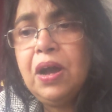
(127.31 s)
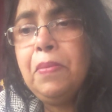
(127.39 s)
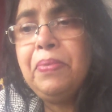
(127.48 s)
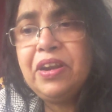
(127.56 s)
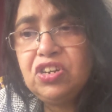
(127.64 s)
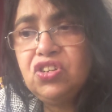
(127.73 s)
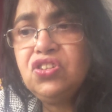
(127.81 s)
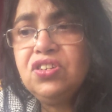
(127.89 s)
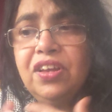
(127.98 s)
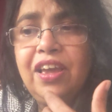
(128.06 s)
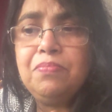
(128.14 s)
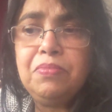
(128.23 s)
A
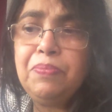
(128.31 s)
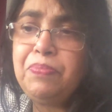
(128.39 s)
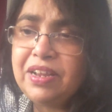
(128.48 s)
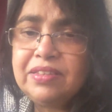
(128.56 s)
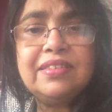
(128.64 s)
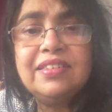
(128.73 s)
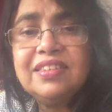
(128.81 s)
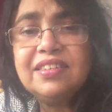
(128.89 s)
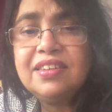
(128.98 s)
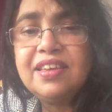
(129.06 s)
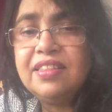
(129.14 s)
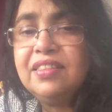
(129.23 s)
petition can be
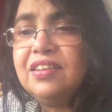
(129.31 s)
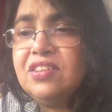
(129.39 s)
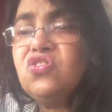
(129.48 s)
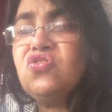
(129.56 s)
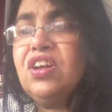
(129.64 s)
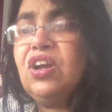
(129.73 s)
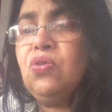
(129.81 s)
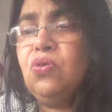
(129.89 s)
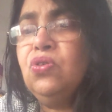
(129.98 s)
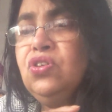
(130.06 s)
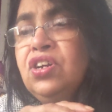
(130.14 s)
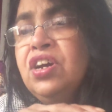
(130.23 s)
presented in the district
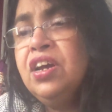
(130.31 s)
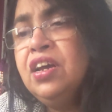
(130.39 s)
court